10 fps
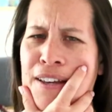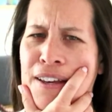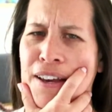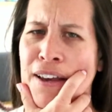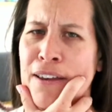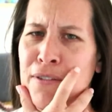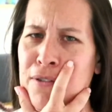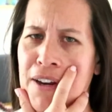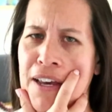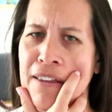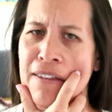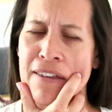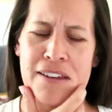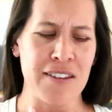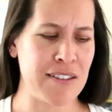8th or 9th?
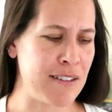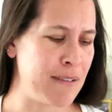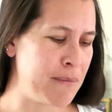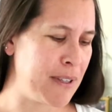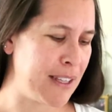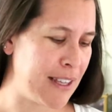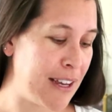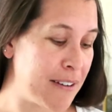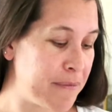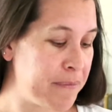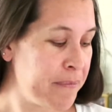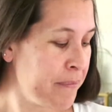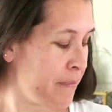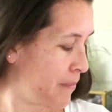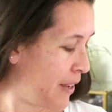Something like that.
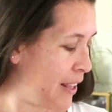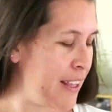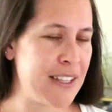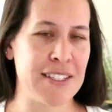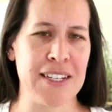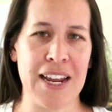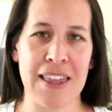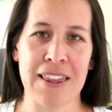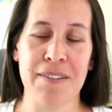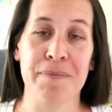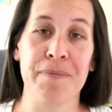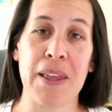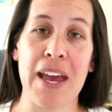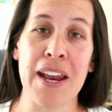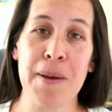I think it's the 9th.
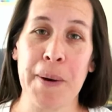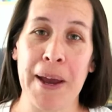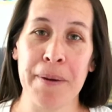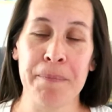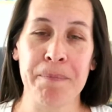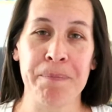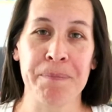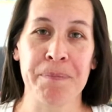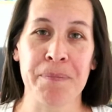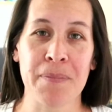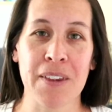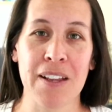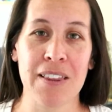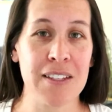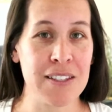Anyway,
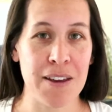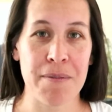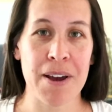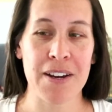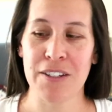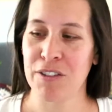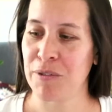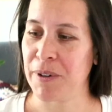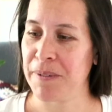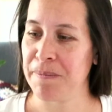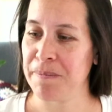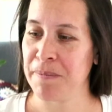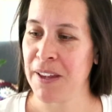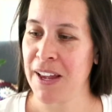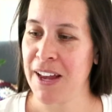let's get right into it.
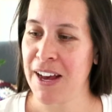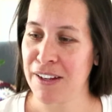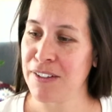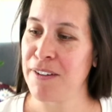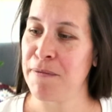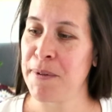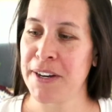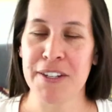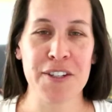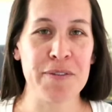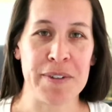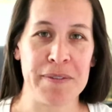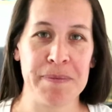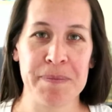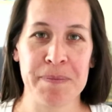How's everybody doing?
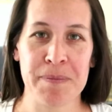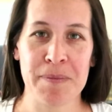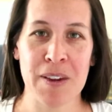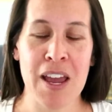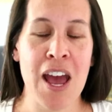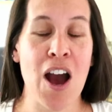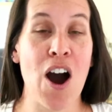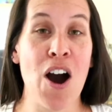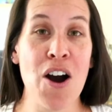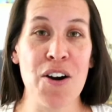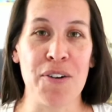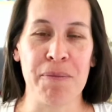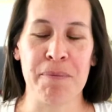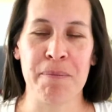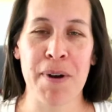Oh,
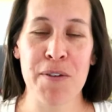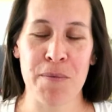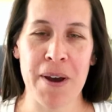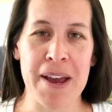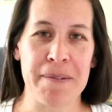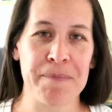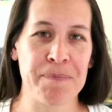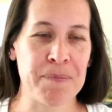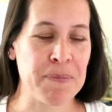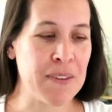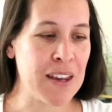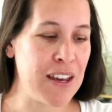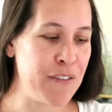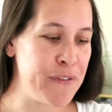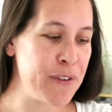by the way,
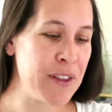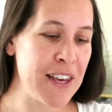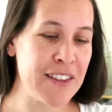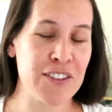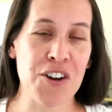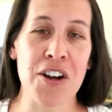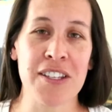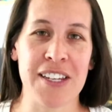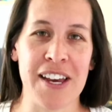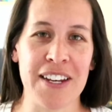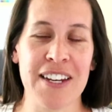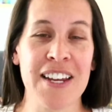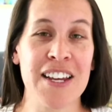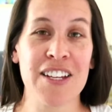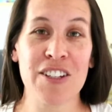if you like this content,
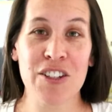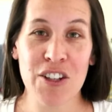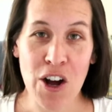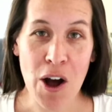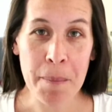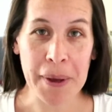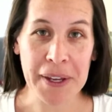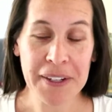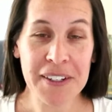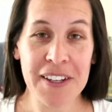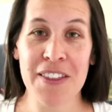comment in the